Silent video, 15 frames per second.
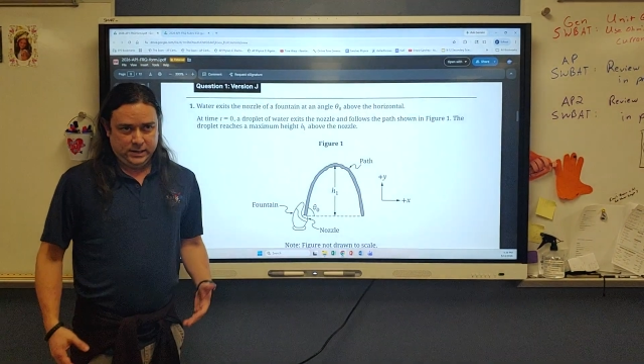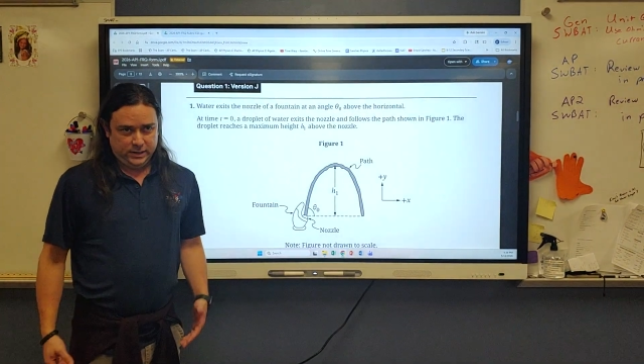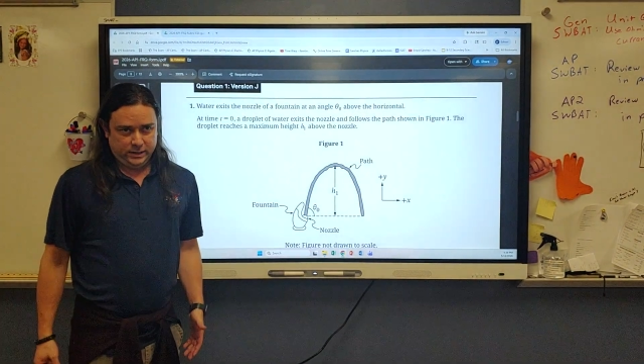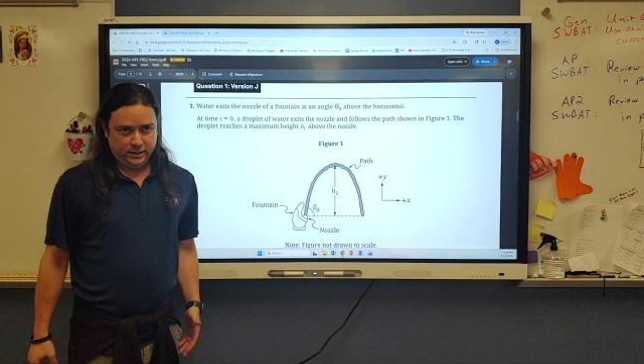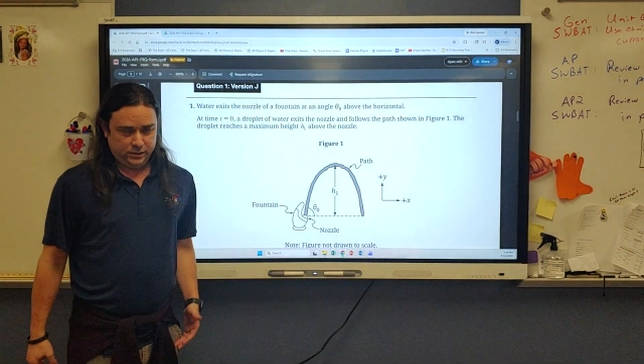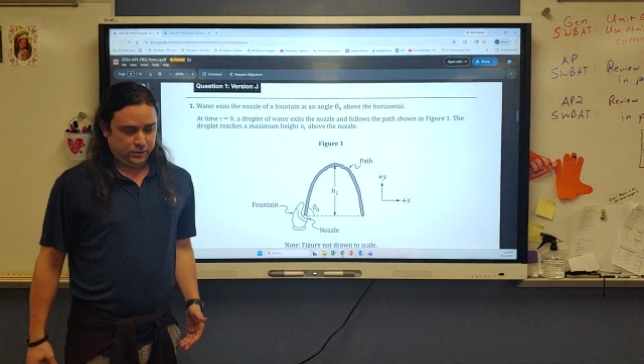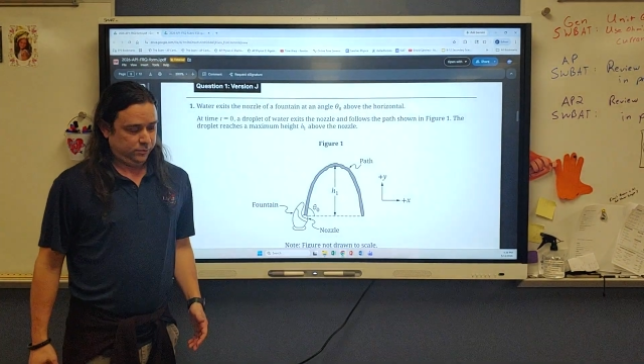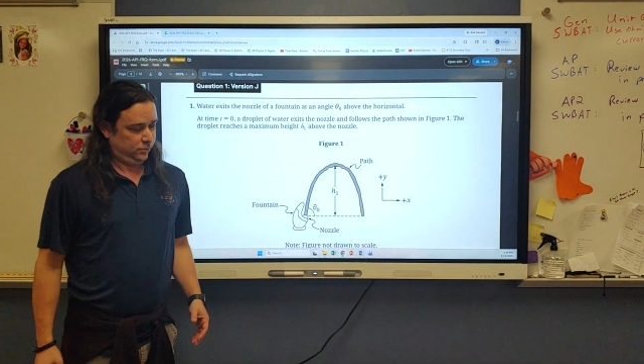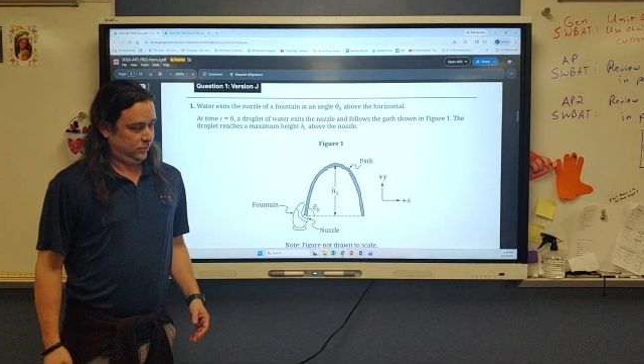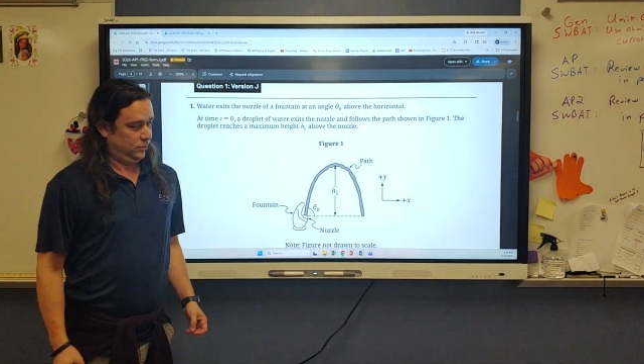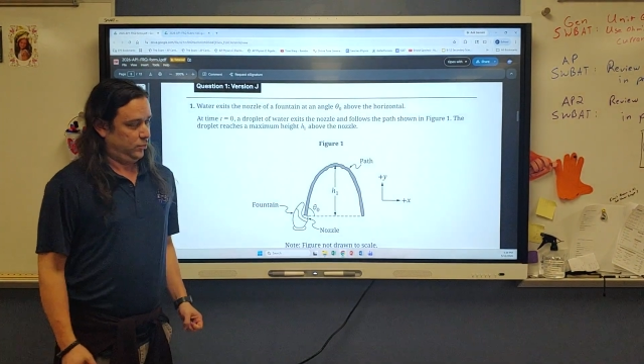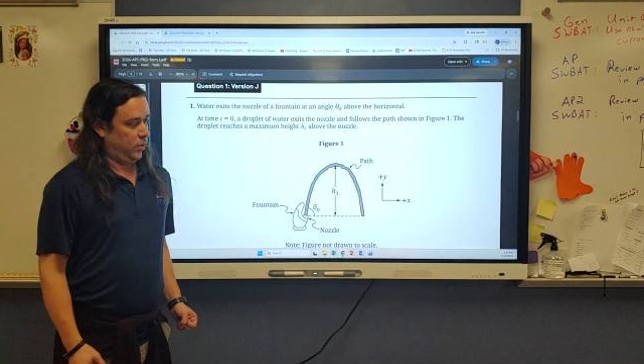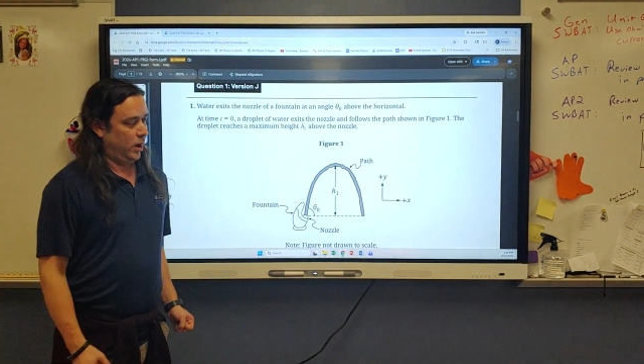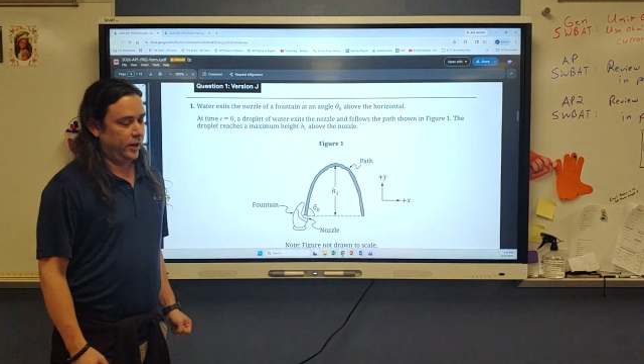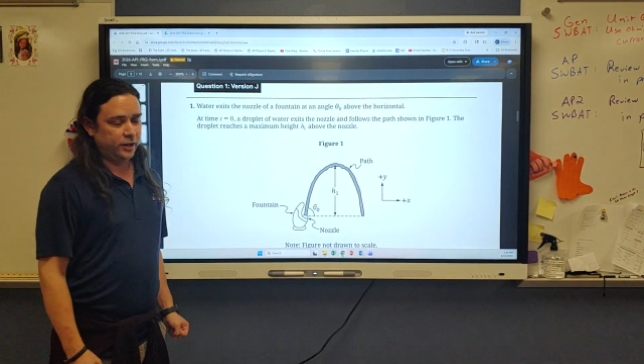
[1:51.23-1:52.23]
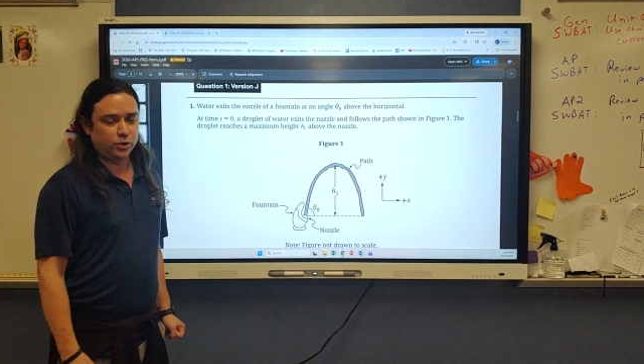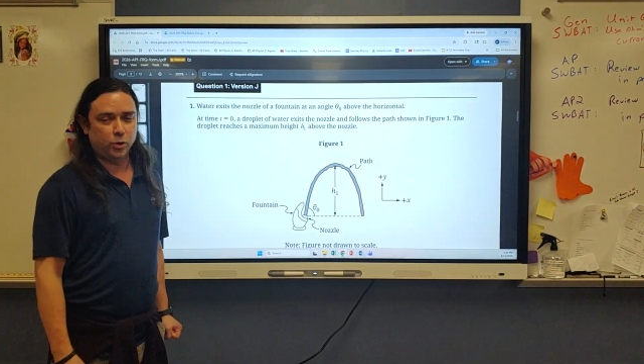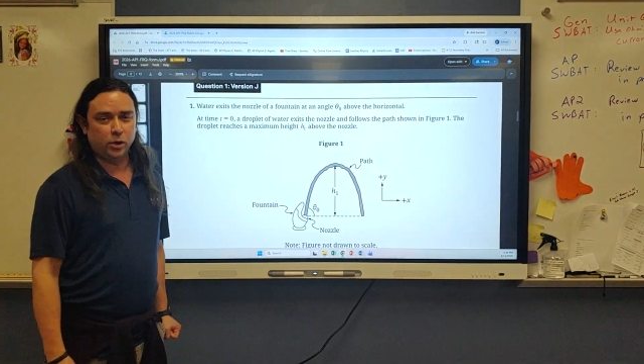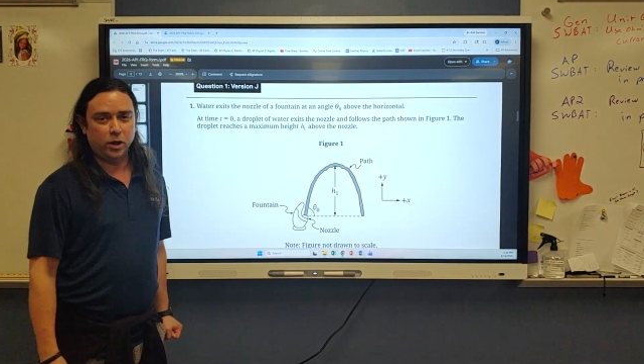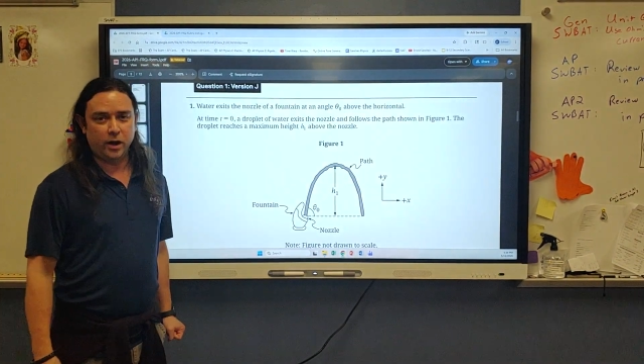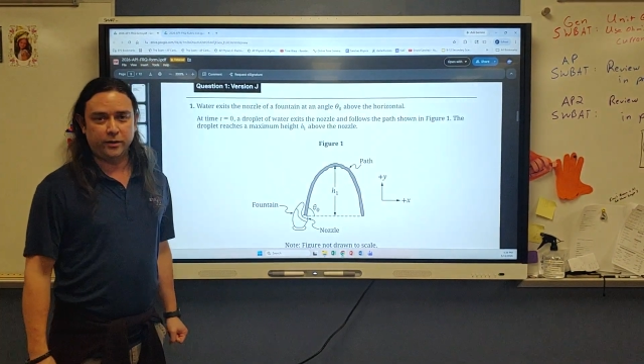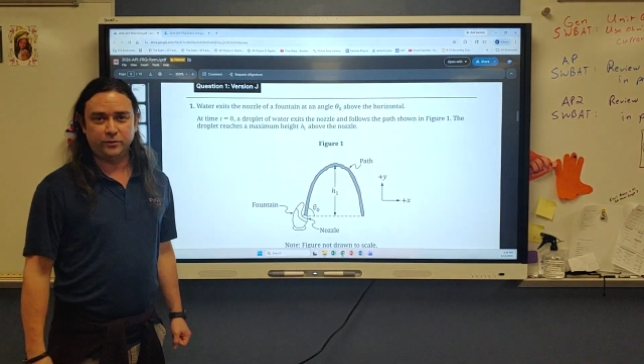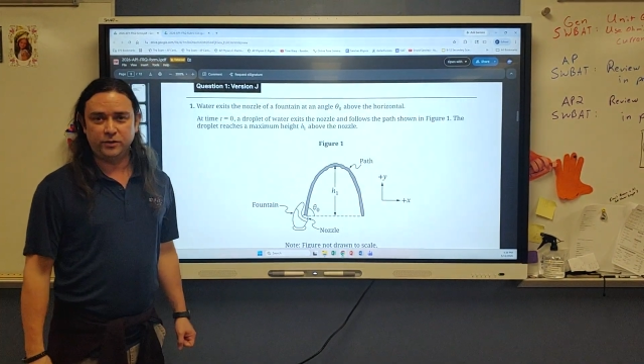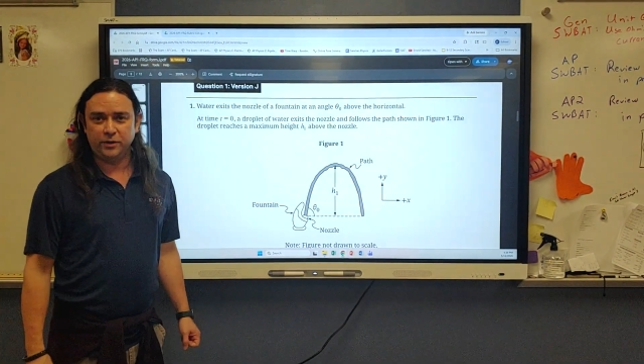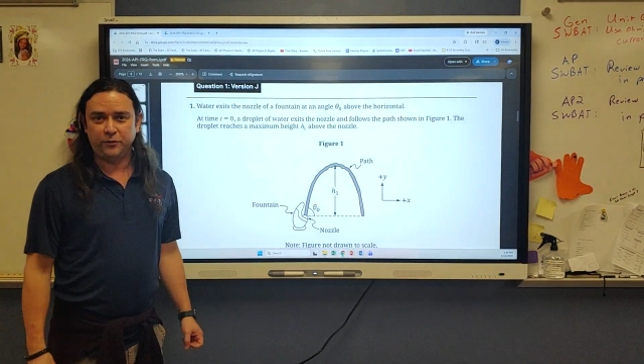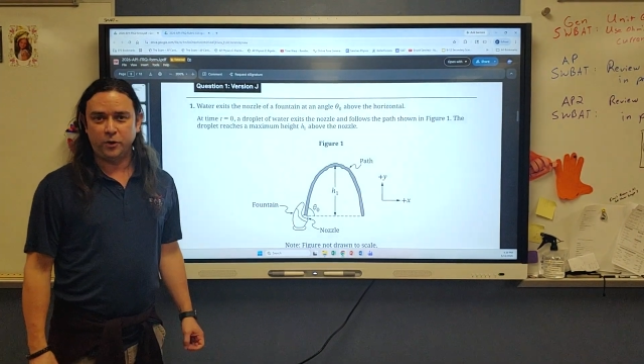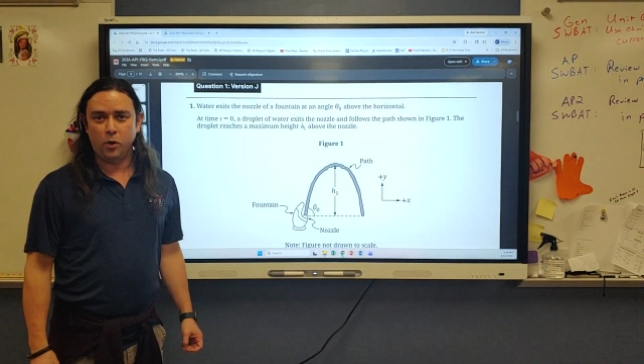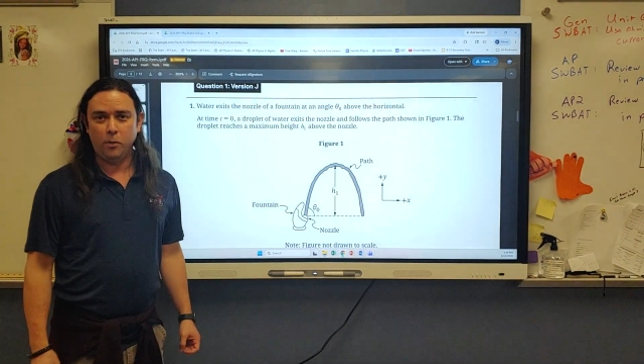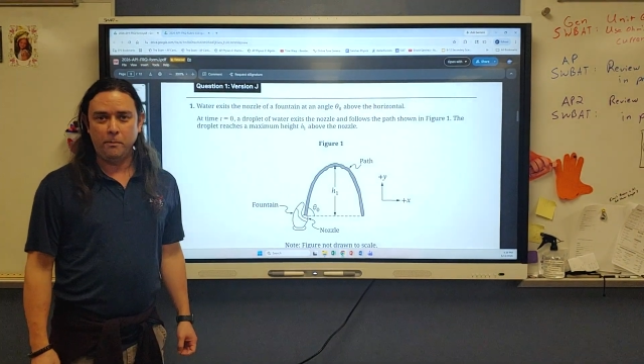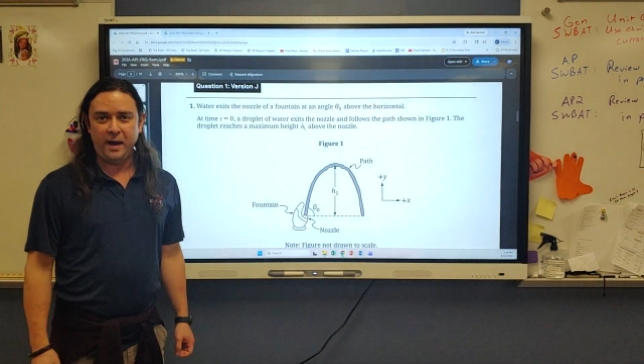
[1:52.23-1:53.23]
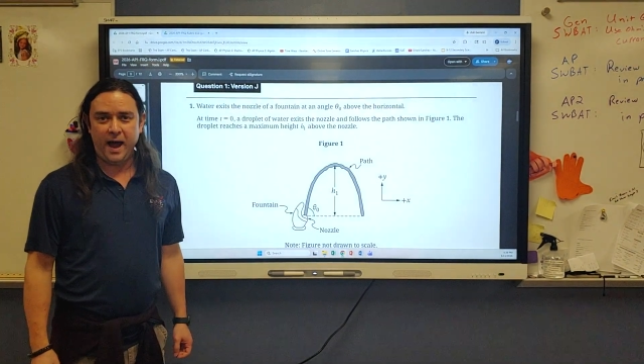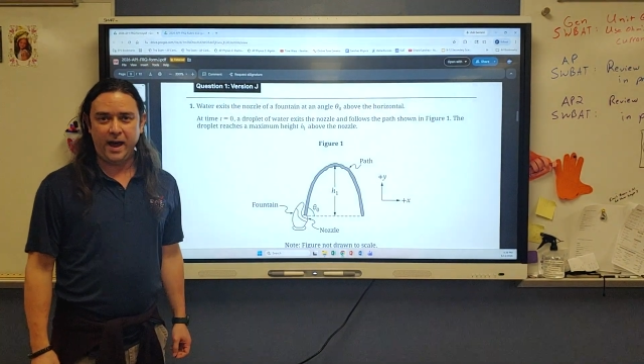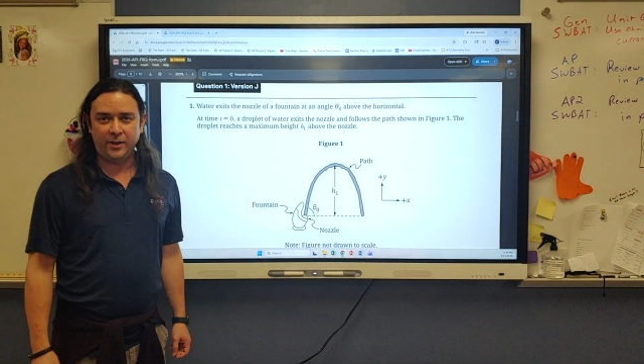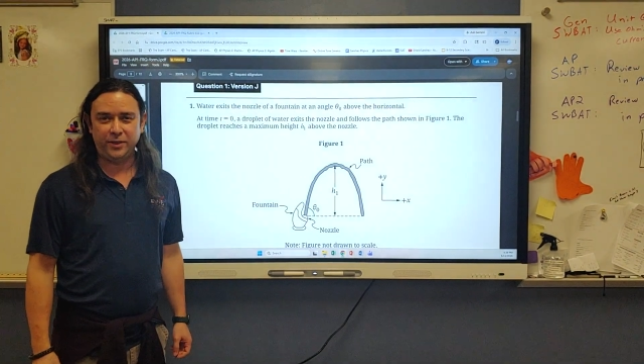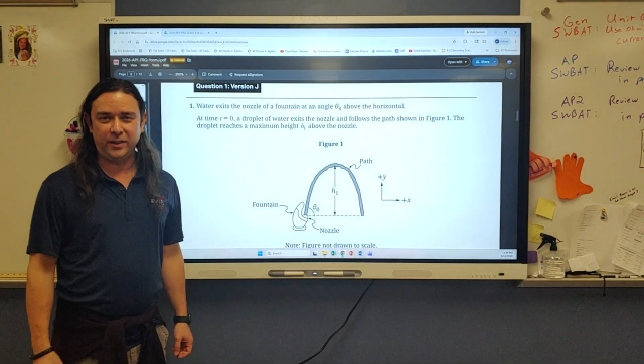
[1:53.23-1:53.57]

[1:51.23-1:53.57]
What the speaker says: you run into a lot of difficult math